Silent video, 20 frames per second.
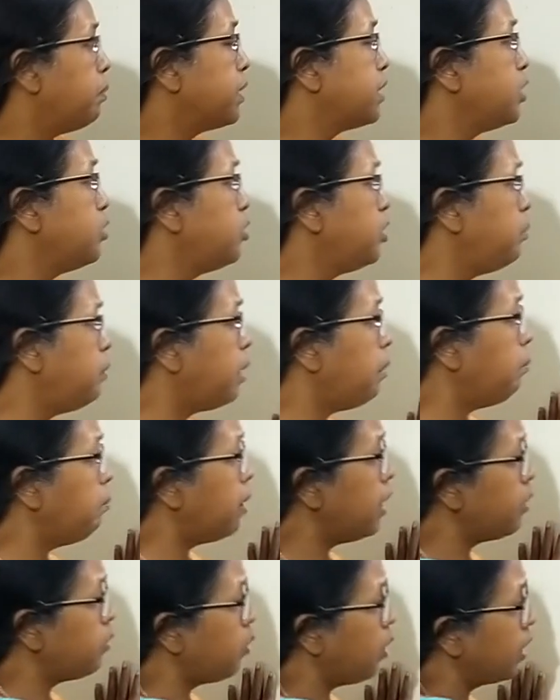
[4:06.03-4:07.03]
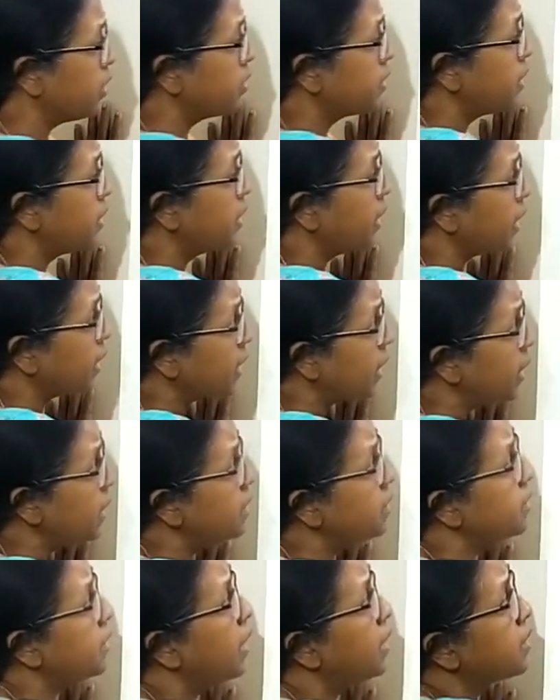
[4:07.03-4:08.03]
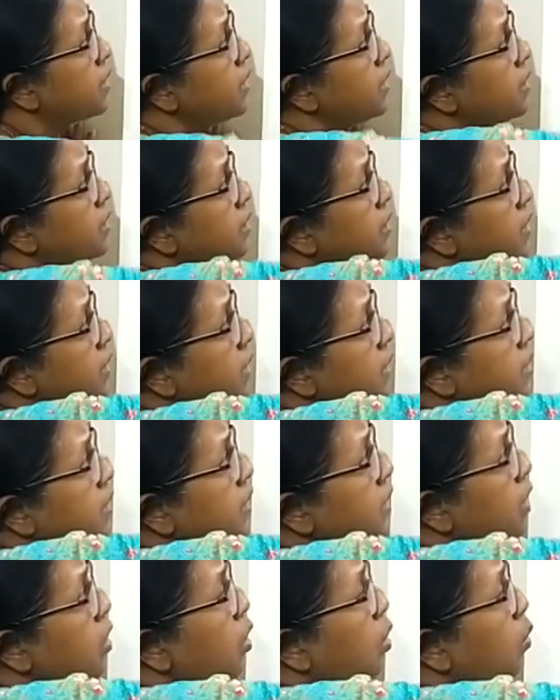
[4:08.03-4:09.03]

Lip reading: But you remember one thing again, that it sits